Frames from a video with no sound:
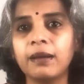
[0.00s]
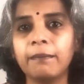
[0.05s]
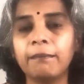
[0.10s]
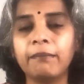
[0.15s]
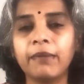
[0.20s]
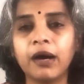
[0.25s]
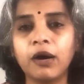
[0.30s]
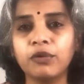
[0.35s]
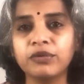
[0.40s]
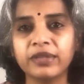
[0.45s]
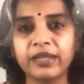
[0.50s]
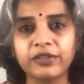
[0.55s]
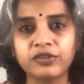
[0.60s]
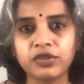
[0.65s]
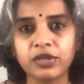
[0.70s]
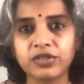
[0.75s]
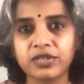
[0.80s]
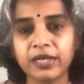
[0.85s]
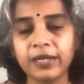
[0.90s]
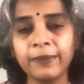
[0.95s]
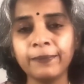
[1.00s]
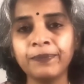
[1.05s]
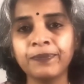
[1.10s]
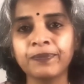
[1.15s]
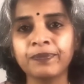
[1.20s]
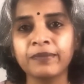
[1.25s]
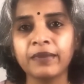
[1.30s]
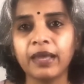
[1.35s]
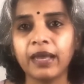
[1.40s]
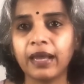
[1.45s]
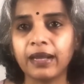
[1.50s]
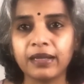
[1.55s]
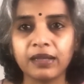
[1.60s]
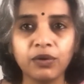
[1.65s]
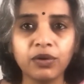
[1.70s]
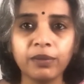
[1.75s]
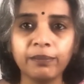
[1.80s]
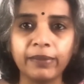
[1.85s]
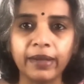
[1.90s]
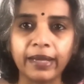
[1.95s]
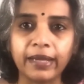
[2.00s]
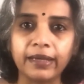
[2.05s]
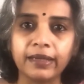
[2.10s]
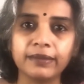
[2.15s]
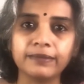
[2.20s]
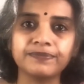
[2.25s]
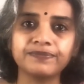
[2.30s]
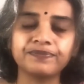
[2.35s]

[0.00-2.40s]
mouth, etc., and our mind.